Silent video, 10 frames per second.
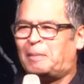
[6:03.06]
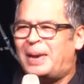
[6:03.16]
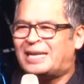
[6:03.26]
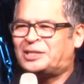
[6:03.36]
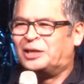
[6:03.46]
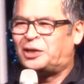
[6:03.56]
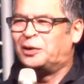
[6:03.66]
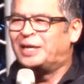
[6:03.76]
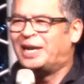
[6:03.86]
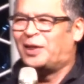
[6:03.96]
mess and turned
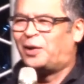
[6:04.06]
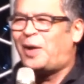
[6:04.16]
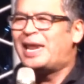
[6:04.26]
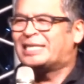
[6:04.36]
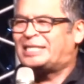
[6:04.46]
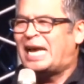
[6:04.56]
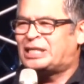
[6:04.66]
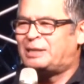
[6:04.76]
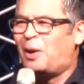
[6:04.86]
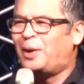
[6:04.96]
it into the greatest
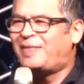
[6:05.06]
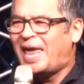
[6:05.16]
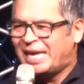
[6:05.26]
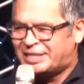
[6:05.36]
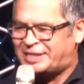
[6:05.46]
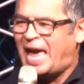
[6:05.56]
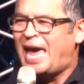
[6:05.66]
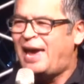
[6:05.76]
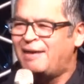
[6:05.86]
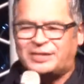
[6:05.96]
testimony that He
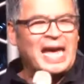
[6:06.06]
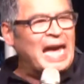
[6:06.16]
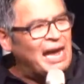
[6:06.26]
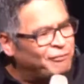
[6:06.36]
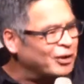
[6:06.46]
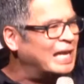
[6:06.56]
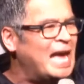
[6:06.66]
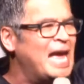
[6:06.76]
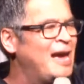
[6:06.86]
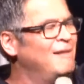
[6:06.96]
saves, He
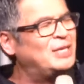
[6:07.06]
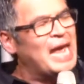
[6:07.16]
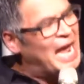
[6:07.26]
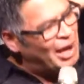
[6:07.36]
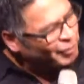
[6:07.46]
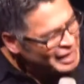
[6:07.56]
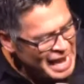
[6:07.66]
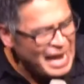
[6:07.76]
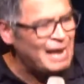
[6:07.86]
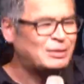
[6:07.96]
forgives, He
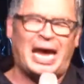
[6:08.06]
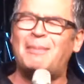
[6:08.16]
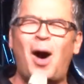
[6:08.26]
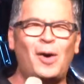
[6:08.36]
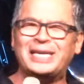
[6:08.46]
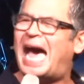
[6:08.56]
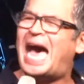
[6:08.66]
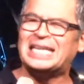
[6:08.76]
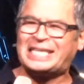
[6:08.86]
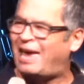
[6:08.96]
redeems. Come on,
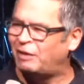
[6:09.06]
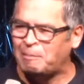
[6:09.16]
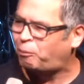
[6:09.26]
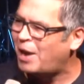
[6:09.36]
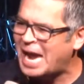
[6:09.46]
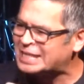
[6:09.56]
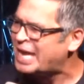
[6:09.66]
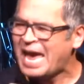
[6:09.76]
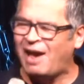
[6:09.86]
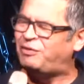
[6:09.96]
guys, give Him praise
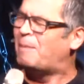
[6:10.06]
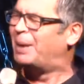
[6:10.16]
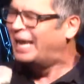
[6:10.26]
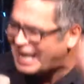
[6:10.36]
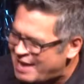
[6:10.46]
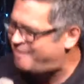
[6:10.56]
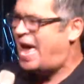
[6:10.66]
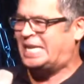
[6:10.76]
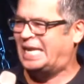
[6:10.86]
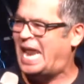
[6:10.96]
if you believe
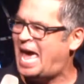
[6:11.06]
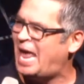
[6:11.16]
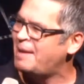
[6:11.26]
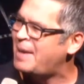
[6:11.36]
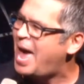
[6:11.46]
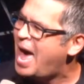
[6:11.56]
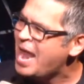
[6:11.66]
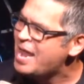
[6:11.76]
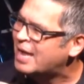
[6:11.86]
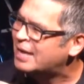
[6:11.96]
that tonight. Amen?